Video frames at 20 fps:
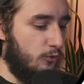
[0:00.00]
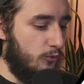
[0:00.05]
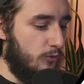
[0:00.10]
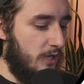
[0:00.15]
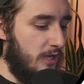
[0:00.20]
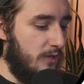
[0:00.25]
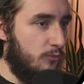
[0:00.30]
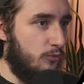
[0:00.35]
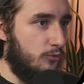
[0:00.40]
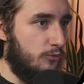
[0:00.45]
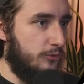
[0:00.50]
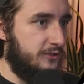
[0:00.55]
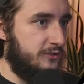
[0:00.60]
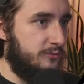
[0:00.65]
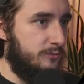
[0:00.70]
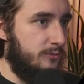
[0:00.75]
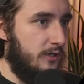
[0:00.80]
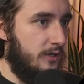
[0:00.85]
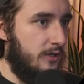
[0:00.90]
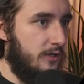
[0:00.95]
web
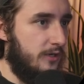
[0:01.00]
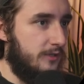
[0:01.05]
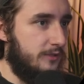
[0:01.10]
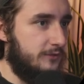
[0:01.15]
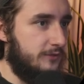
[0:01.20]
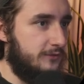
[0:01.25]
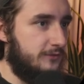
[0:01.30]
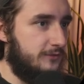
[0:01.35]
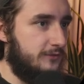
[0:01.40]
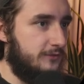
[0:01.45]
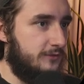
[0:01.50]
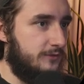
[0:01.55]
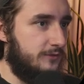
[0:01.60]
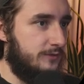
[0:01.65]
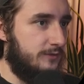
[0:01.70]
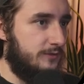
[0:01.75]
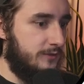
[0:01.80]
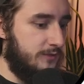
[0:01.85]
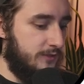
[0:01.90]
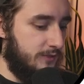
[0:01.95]
response.
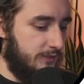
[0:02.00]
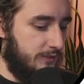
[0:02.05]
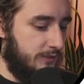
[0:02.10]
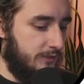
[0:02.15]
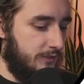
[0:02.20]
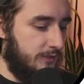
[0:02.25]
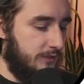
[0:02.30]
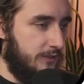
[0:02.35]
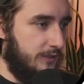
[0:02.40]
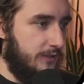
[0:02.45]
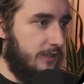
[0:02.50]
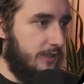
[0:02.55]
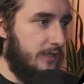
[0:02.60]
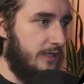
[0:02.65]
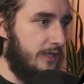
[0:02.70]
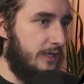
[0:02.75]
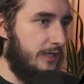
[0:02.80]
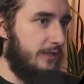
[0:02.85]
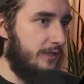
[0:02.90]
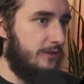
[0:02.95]

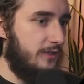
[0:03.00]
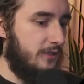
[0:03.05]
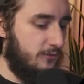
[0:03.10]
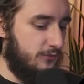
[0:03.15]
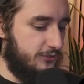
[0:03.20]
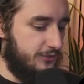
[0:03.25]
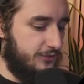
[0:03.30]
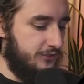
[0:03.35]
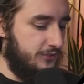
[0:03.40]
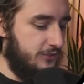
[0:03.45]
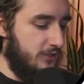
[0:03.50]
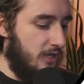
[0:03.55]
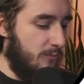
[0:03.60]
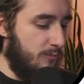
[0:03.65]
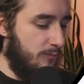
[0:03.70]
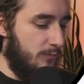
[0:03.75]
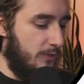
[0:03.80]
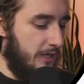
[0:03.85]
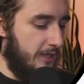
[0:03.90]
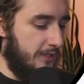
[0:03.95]
And I think it was just
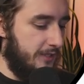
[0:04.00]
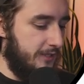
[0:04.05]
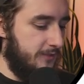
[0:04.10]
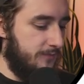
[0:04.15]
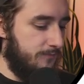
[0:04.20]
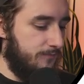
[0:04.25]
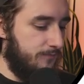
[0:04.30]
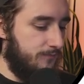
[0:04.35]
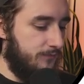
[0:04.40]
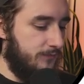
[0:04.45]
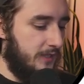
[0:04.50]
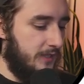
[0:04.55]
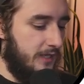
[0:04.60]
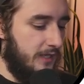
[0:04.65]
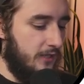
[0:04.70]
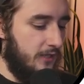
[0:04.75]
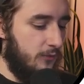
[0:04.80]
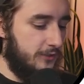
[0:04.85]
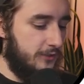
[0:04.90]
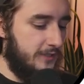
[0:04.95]
.body.
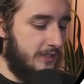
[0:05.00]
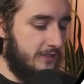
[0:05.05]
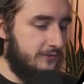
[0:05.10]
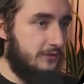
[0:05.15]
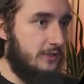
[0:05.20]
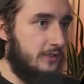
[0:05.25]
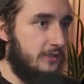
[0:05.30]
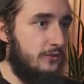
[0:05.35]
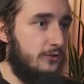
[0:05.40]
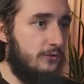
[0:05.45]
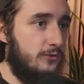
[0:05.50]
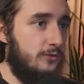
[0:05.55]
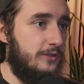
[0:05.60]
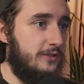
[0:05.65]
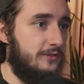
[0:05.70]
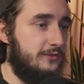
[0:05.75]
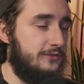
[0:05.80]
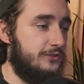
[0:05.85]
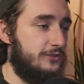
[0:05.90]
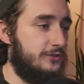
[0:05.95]
And what that's going to do
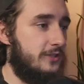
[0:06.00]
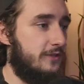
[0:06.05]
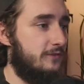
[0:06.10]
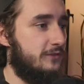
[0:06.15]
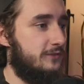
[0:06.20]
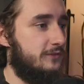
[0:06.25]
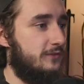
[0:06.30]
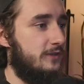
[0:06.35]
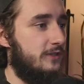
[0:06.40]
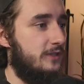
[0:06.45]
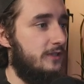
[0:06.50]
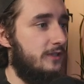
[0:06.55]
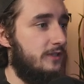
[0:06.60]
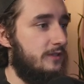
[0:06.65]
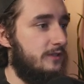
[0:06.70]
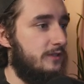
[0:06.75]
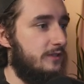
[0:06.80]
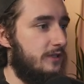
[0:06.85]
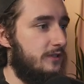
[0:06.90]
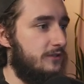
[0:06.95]
is just give us
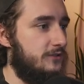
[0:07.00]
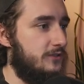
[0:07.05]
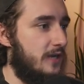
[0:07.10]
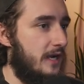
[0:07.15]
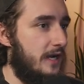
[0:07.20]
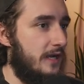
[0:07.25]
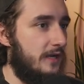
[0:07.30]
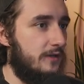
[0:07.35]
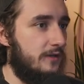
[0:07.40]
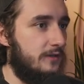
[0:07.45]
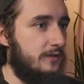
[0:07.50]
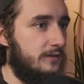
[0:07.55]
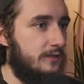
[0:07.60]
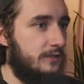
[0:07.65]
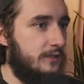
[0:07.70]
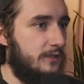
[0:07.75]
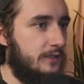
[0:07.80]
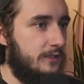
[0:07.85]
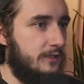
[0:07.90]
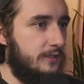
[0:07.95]
the entire,
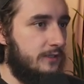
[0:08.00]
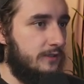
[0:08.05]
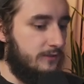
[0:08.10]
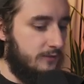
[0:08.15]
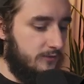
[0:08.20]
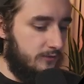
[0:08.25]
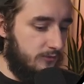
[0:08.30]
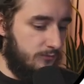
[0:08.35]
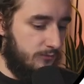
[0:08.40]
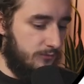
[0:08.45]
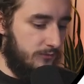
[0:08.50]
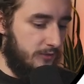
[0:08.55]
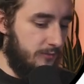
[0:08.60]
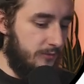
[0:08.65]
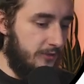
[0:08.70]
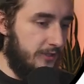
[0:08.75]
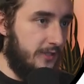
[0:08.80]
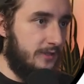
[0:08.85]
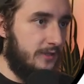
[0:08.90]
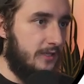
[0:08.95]
let
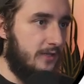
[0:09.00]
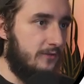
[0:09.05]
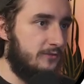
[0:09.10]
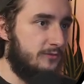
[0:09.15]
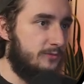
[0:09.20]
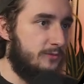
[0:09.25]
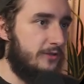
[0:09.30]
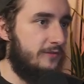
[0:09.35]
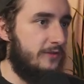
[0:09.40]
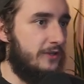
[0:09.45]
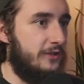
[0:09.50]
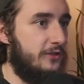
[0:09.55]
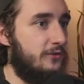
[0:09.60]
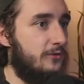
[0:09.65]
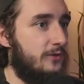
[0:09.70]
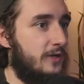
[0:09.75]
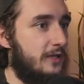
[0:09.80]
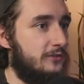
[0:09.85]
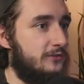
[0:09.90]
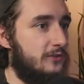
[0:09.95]
me get that smart value
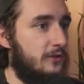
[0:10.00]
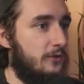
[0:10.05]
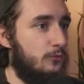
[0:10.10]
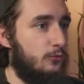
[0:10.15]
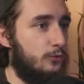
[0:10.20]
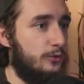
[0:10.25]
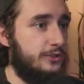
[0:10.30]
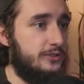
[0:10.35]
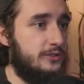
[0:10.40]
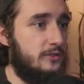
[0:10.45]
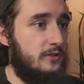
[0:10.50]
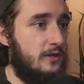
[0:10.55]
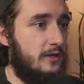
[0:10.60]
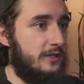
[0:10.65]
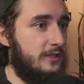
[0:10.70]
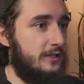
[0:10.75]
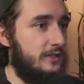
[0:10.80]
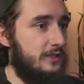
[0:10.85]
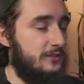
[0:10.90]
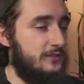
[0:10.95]
correct. So we're just
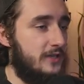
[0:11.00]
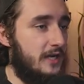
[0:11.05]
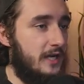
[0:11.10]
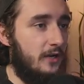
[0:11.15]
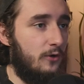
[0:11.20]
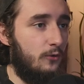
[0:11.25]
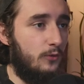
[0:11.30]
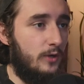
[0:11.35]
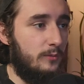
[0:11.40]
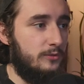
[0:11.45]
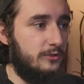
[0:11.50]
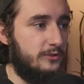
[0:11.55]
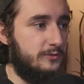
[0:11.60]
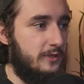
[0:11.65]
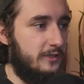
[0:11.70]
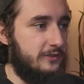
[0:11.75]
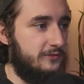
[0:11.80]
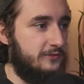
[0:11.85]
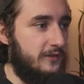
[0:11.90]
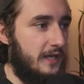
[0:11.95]
logging the entire web
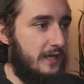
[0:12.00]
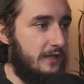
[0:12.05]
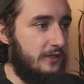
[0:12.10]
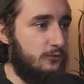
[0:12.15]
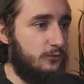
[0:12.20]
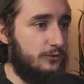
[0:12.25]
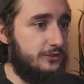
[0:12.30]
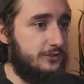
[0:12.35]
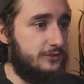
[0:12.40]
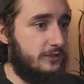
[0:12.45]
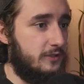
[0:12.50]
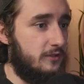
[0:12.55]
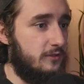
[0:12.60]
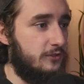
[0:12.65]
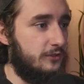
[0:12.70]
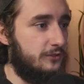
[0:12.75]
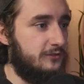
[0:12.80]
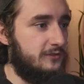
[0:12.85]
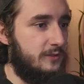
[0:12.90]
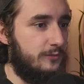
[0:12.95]
response value, which is going to
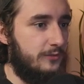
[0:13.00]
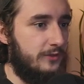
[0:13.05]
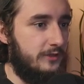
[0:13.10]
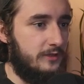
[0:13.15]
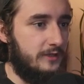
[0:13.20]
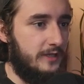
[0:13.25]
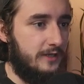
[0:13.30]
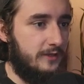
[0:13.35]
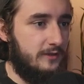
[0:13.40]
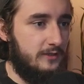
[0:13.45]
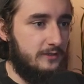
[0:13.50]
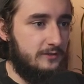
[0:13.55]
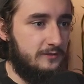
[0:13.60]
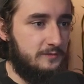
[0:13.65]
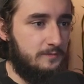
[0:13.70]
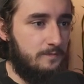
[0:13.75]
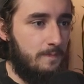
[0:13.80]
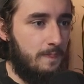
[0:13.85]
look something like this.